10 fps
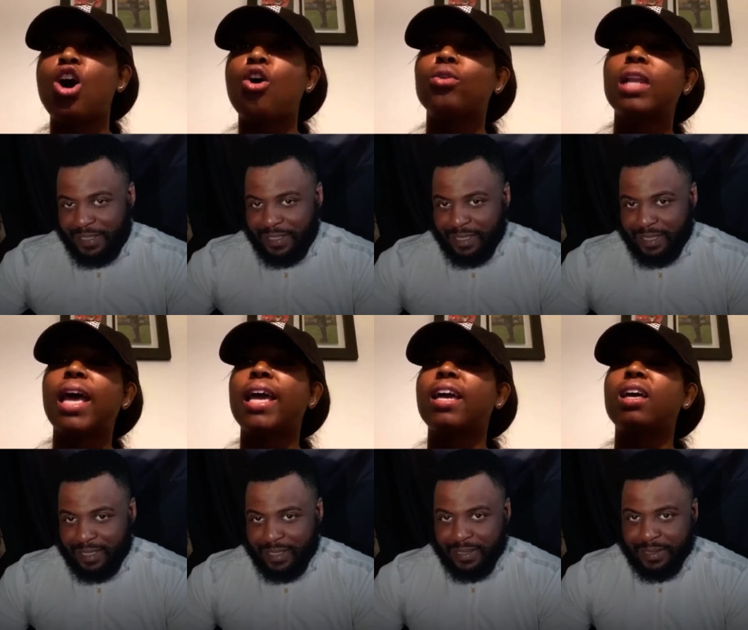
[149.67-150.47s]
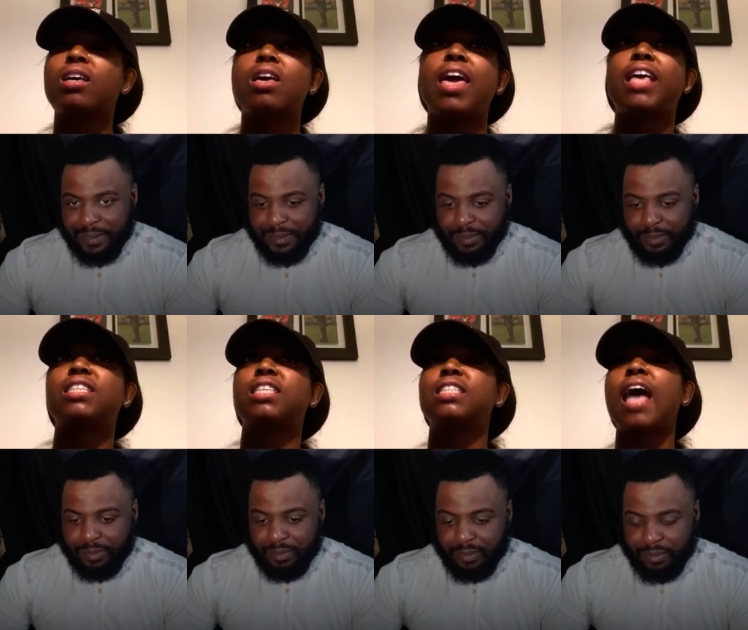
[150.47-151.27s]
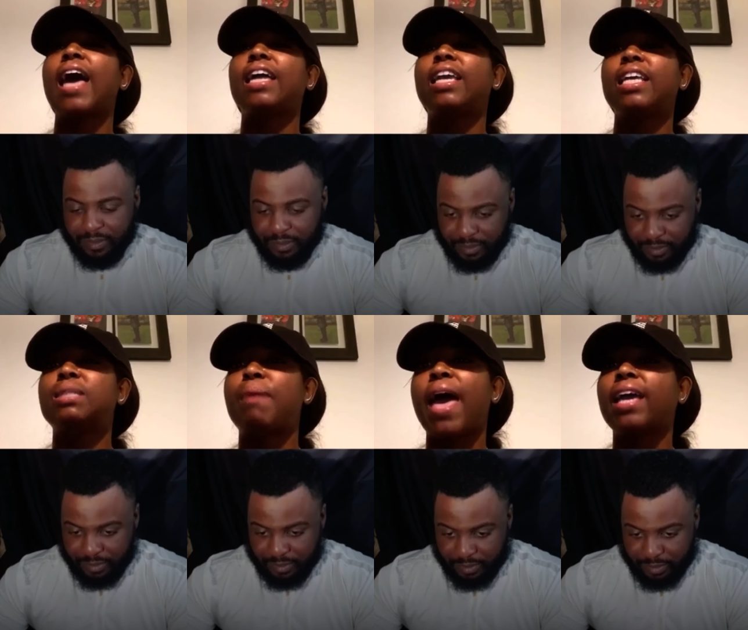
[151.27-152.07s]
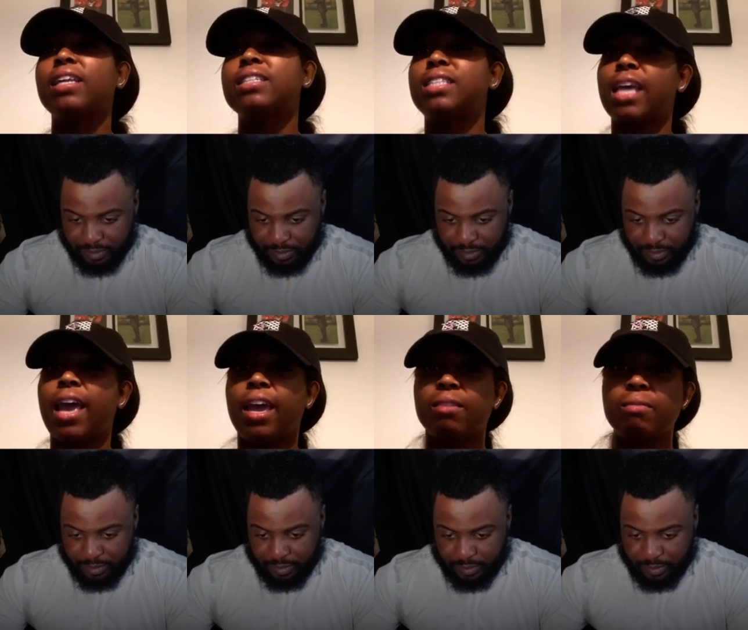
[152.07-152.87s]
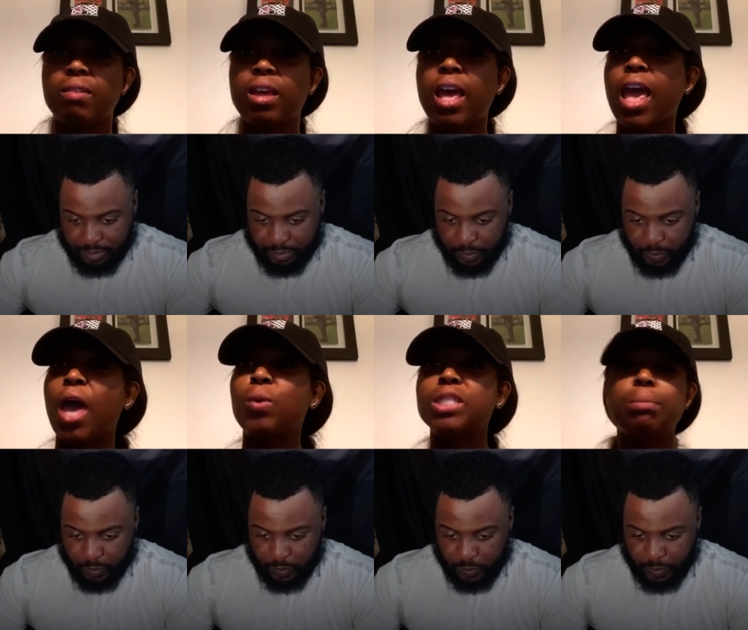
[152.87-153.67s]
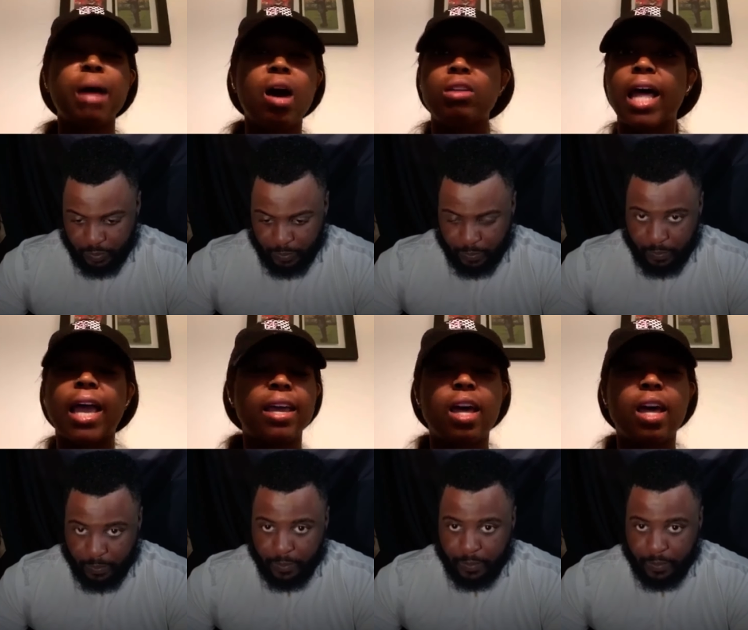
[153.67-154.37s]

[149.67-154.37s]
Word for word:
Speaker 1: So, like in societies back in the day, it was about like